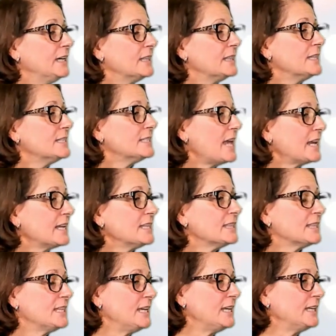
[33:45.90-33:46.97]
second
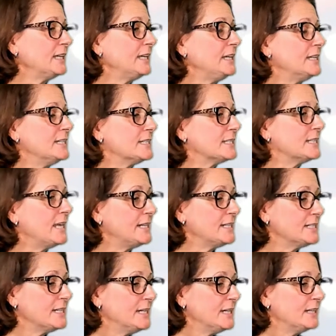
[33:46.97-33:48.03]
thing is that
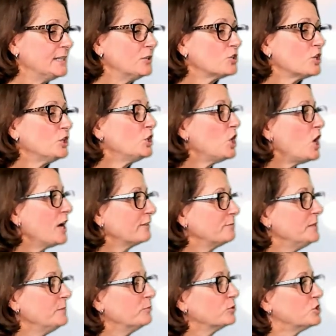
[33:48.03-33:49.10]
there's a lot of
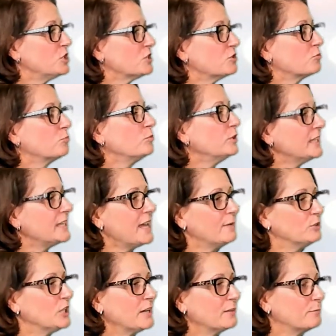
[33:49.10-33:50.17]
people just really have a
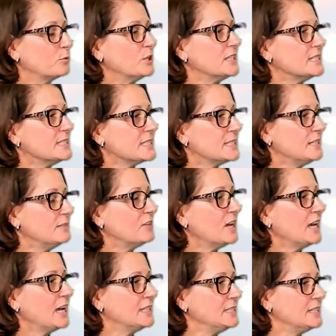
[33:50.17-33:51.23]
lot of preconceived
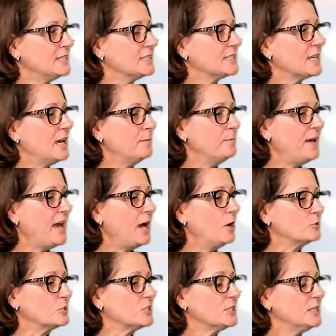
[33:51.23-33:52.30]
ideas
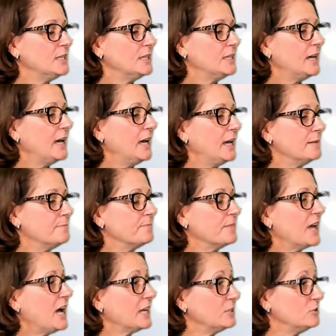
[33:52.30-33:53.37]
about
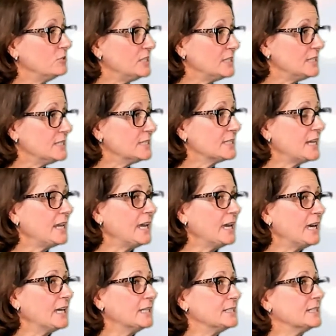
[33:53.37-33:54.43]
IUDs
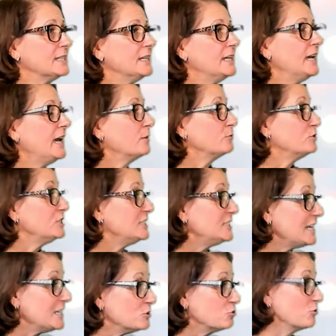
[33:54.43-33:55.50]
and how
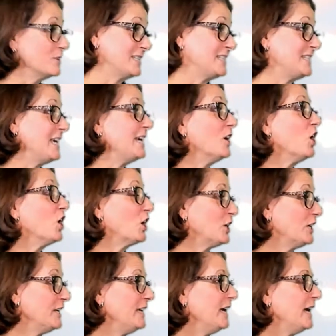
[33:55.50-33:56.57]
dangerous they are.
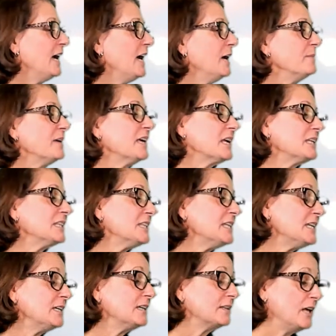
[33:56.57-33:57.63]
And I
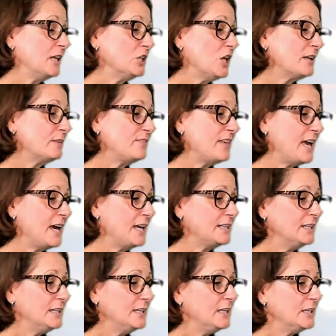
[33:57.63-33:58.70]
think a lot of that,
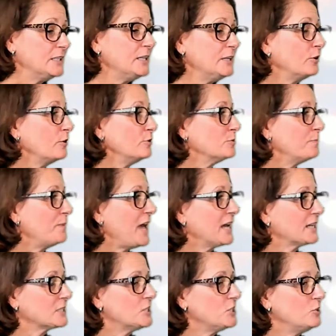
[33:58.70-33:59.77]
goes
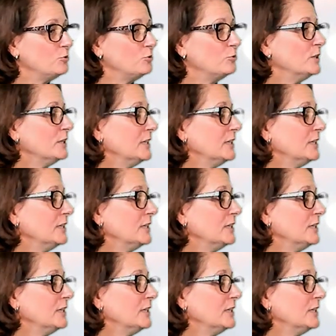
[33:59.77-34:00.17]
back to,